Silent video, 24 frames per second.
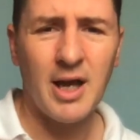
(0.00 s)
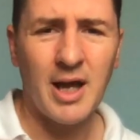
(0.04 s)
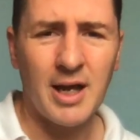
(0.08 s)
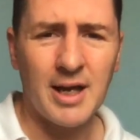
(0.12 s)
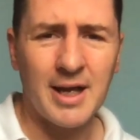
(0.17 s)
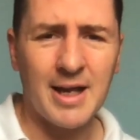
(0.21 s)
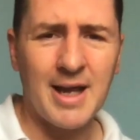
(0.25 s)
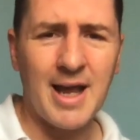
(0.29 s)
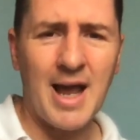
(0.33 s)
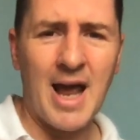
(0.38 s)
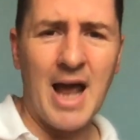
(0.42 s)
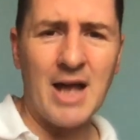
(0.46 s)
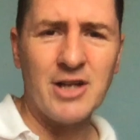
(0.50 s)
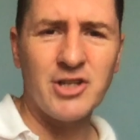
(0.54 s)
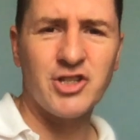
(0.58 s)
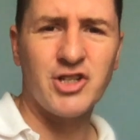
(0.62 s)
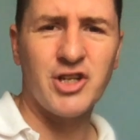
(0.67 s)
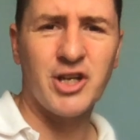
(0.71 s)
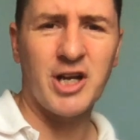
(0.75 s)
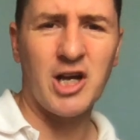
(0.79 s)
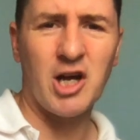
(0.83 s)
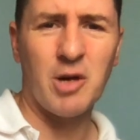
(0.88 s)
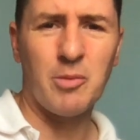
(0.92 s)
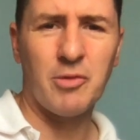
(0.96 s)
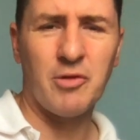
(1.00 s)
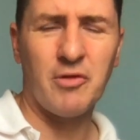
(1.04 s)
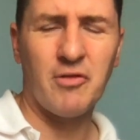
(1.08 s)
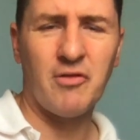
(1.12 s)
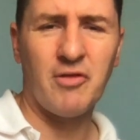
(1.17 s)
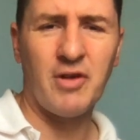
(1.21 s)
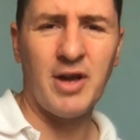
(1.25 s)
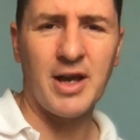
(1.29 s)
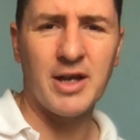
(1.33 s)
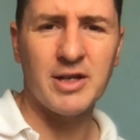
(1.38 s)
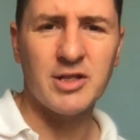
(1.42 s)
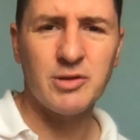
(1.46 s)
and catching up the
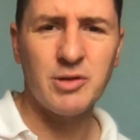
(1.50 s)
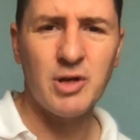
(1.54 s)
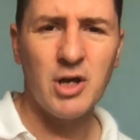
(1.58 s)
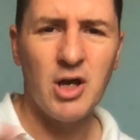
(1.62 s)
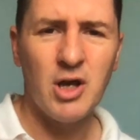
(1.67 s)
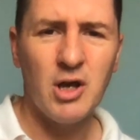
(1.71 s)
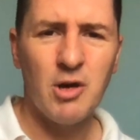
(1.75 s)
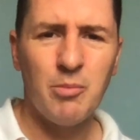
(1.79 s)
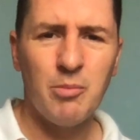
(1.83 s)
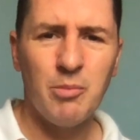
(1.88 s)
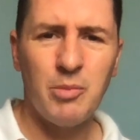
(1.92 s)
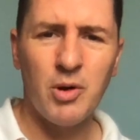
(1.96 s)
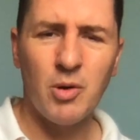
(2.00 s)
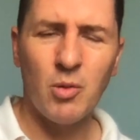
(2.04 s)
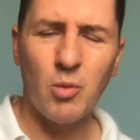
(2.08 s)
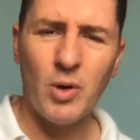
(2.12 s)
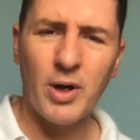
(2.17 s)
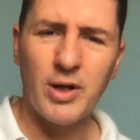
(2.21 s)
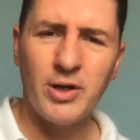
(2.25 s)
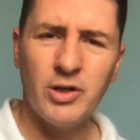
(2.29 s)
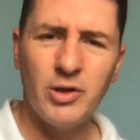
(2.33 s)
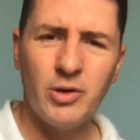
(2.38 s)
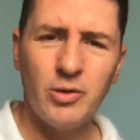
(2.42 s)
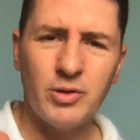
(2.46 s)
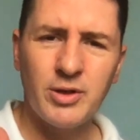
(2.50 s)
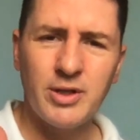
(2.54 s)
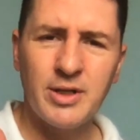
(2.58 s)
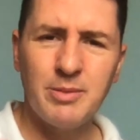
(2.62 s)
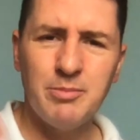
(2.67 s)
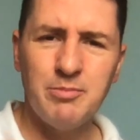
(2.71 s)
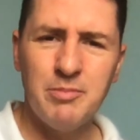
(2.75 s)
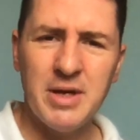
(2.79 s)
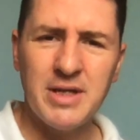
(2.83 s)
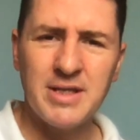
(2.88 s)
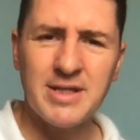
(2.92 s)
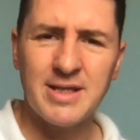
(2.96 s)
face, but when you
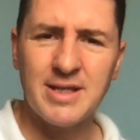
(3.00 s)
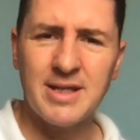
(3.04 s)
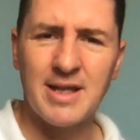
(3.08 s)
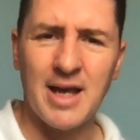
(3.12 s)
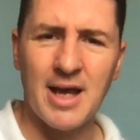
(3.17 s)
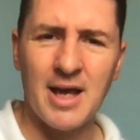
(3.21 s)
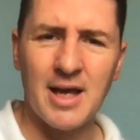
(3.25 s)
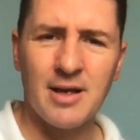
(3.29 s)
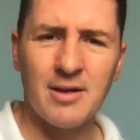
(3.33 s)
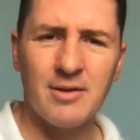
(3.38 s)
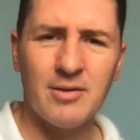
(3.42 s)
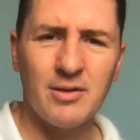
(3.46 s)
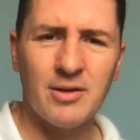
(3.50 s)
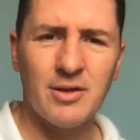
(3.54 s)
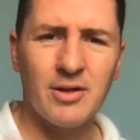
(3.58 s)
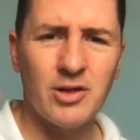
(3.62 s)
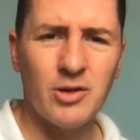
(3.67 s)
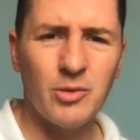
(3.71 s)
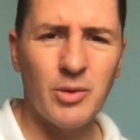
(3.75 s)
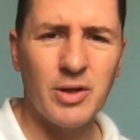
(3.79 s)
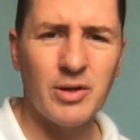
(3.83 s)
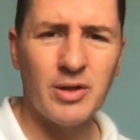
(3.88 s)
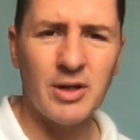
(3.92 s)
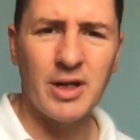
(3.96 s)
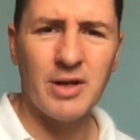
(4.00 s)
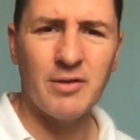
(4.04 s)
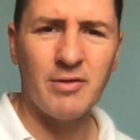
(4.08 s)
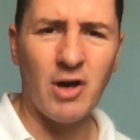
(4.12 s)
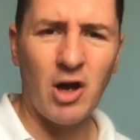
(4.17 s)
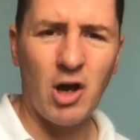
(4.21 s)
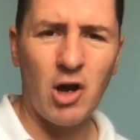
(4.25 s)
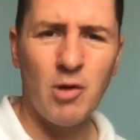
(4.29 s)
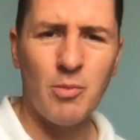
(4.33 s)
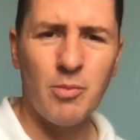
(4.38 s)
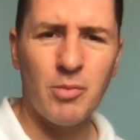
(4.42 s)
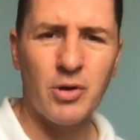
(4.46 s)
miss that, you either leave it
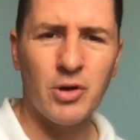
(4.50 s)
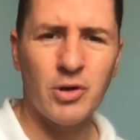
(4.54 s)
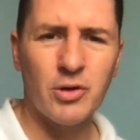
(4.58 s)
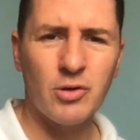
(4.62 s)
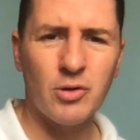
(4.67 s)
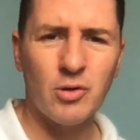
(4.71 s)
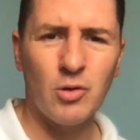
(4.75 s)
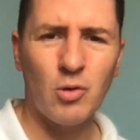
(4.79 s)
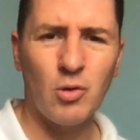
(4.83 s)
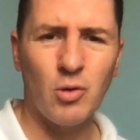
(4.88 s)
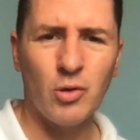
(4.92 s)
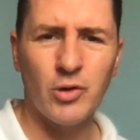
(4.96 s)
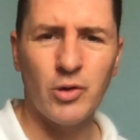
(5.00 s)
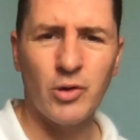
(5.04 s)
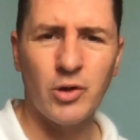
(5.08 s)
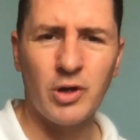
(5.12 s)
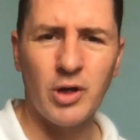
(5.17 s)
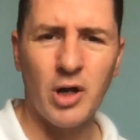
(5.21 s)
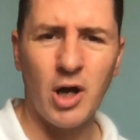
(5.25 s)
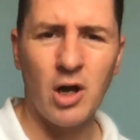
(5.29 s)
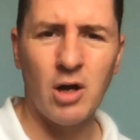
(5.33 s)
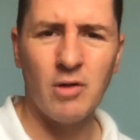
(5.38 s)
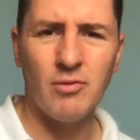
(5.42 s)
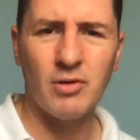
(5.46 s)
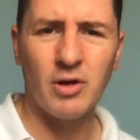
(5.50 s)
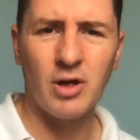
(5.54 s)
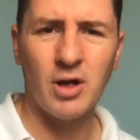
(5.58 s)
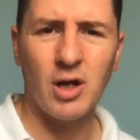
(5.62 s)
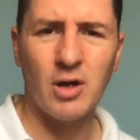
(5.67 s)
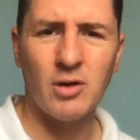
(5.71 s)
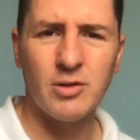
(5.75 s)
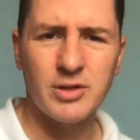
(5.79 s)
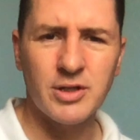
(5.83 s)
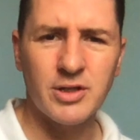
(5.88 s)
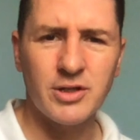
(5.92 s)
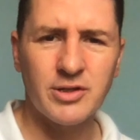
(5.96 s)
open or you
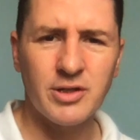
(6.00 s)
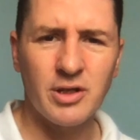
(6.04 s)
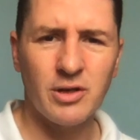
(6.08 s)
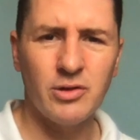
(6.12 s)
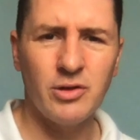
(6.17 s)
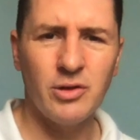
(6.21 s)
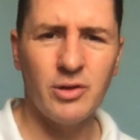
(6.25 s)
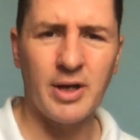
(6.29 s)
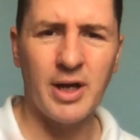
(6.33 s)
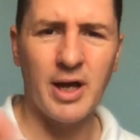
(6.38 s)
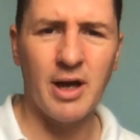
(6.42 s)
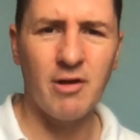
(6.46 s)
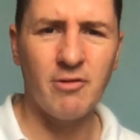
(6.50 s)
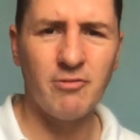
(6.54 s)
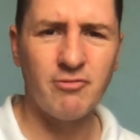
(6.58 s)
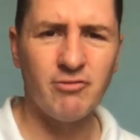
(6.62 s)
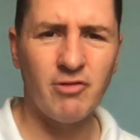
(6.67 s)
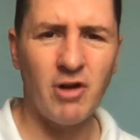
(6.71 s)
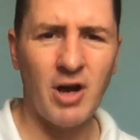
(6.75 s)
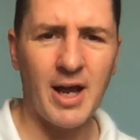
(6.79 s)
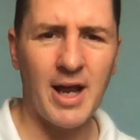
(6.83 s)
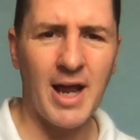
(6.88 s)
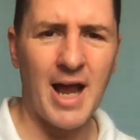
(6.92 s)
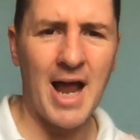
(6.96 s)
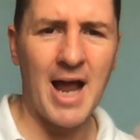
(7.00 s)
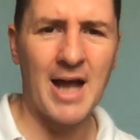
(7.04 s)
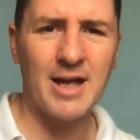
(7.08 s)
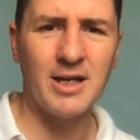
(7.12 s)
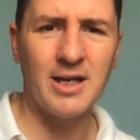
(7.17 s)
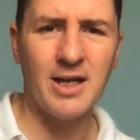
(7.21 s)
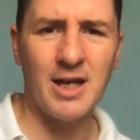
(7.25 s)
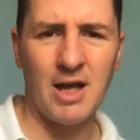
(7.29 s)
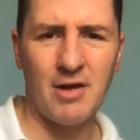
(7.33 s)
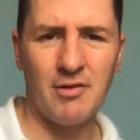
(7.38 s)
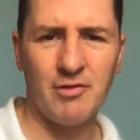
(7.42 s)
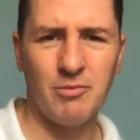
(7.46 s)
overclose it, so you get a right and a
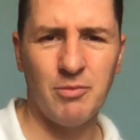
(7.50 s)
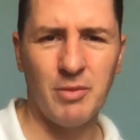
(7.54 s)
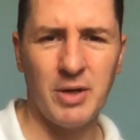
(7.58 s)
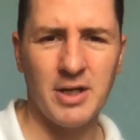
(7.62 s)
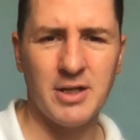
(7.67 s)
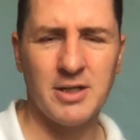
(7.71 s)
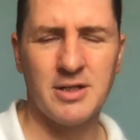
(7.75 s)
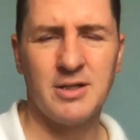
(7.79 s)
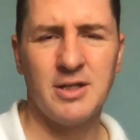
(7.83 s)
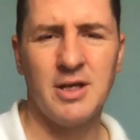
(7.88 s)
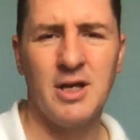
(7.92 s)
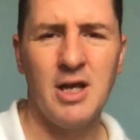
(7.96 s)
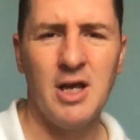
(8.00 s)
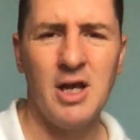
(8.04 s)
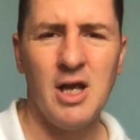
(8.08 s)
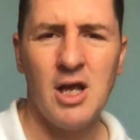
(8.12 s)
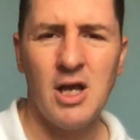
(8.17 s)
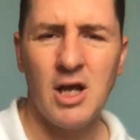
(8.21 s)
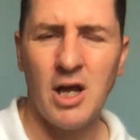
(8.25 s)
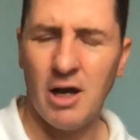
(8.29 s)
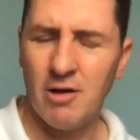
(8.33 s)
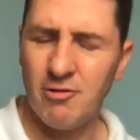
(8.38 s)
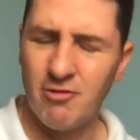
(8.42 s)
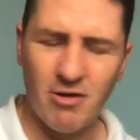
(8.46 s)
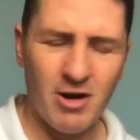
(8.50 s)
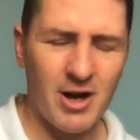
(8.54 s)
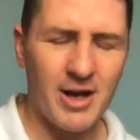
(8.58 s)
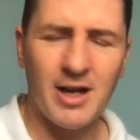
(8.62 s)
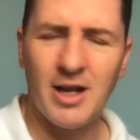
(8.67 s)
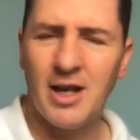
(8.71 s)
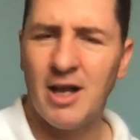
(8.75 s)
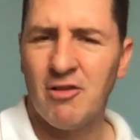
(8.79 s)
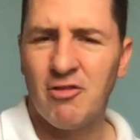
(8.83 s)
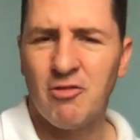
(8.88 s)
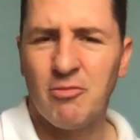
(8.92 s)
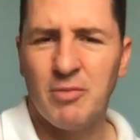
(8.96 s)
left miss. A right and
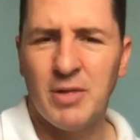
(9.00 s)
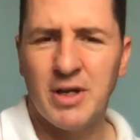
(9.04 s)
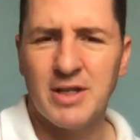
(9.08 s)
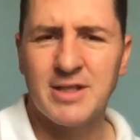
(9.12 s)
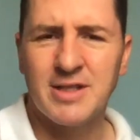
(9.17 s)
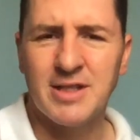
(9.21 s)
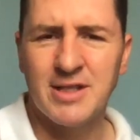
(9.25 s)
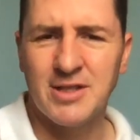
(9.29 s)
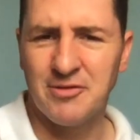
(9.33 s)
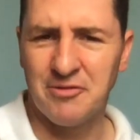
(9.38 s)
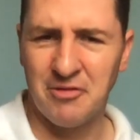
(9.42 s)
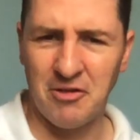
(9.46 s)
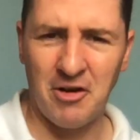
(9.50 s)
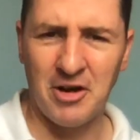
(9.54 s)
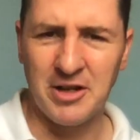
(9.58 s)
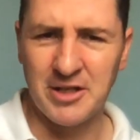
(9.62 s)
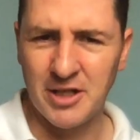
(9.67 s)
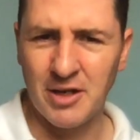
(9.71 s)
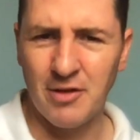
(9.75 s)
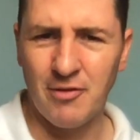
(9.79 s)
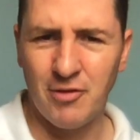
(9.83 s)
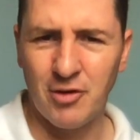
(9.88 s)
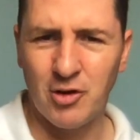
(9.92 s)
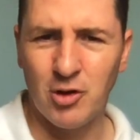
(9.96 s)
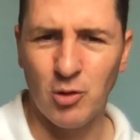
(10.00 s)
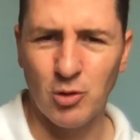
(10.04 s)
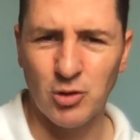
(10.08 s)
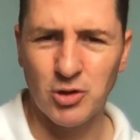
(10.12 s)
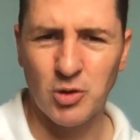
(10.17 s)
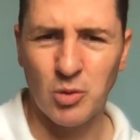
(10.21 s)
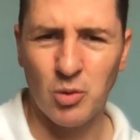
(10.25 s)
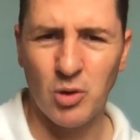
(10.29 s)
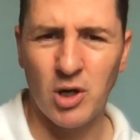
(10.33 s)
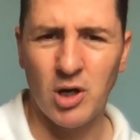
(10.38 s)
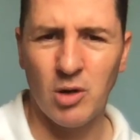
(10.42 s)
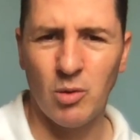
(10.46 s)
left miss is very difficult
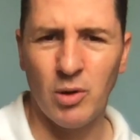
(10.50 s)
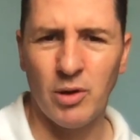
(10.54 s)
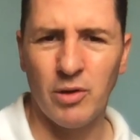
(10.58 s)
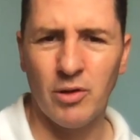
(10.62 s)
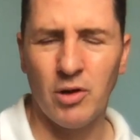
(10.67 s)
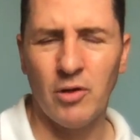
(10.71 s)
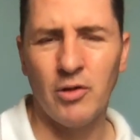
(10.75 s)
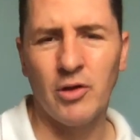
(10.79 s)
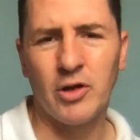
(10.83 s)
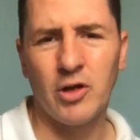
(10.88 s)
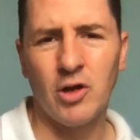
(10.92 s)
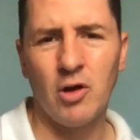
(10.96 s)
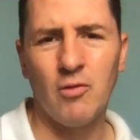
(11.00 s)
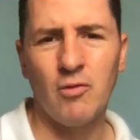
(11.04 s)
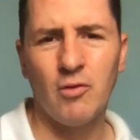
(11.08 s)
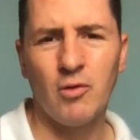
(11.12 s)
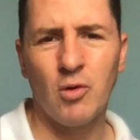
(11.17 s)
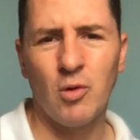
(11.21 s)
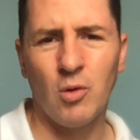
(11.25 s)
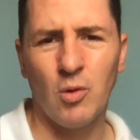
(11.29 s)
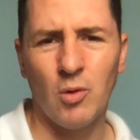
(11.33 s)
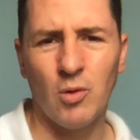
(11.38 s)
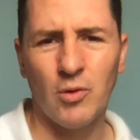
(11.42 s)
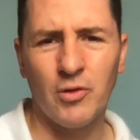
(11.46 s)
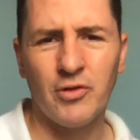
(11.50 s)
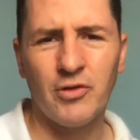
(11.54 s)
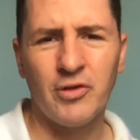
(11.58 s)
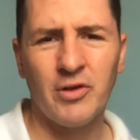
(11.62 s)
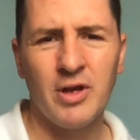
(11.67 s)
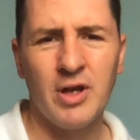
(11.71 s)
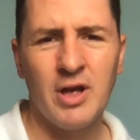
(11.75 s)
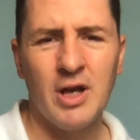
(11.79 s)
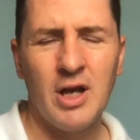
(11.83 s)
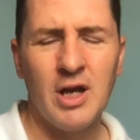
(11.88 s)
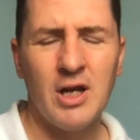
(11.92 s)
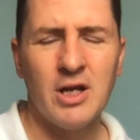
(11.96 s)
to work with on the golf course,
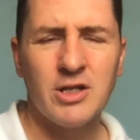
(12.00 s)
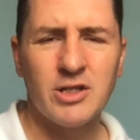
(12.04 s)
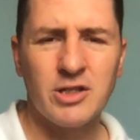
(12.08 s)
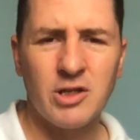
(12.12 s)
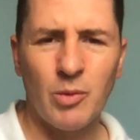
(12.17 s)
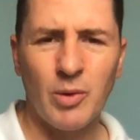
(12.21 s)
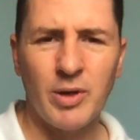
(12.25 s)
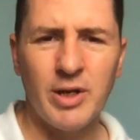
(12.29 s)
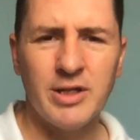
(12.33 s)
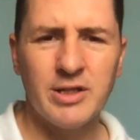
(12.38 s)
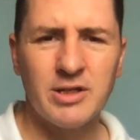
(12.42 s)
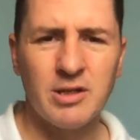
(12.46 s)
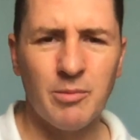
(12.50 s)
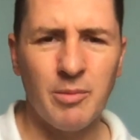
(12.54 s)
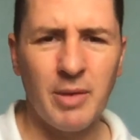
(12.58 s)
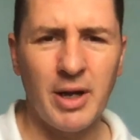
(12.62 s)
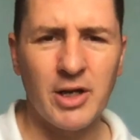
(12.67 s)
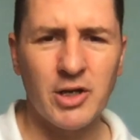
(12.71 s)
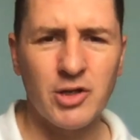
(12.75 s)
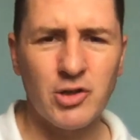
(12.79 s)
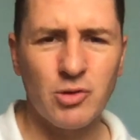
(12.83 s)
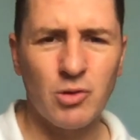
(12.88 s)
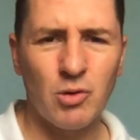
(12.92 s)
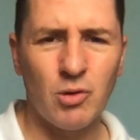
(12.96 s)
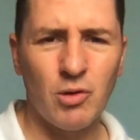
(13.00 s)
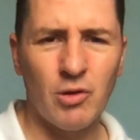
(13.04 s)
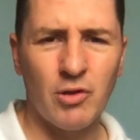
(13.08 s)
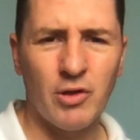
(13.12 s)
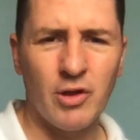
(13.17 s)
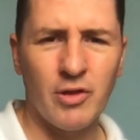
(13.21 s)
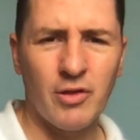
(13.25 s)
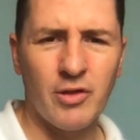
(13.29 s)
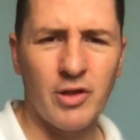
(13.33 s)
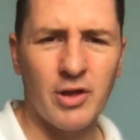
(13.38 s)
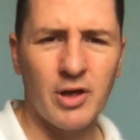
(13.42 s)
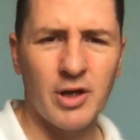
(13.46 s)
so we need to make sure
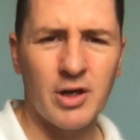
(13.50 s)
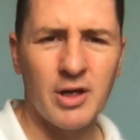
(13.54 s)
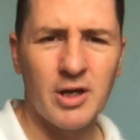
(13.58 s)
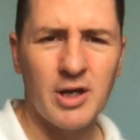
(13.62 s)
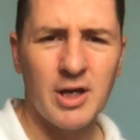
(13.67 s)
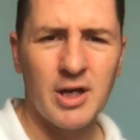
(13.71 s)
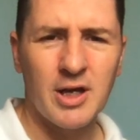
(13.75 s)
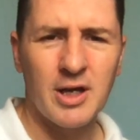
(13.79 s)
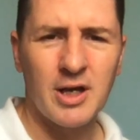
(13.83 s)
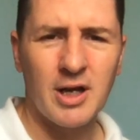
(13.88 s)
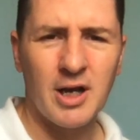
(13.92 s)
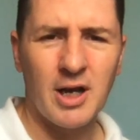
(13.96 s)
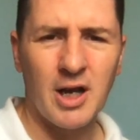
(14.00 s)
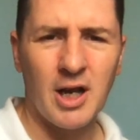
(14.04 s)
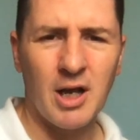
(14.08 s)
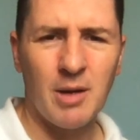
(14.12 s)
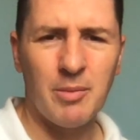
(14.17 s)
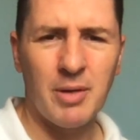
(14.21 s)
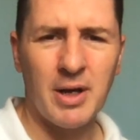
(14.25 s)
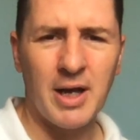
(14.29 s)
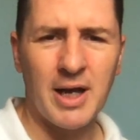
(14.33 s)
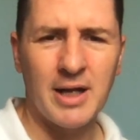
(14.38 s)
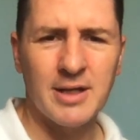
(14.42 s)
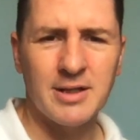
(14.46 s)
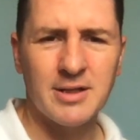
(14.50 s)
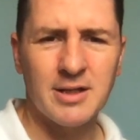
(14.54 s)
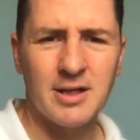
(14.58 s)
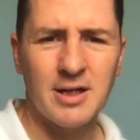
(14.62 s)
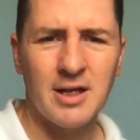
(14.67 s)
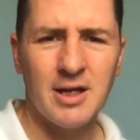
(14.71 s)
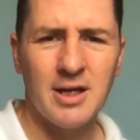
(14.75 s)
that the club head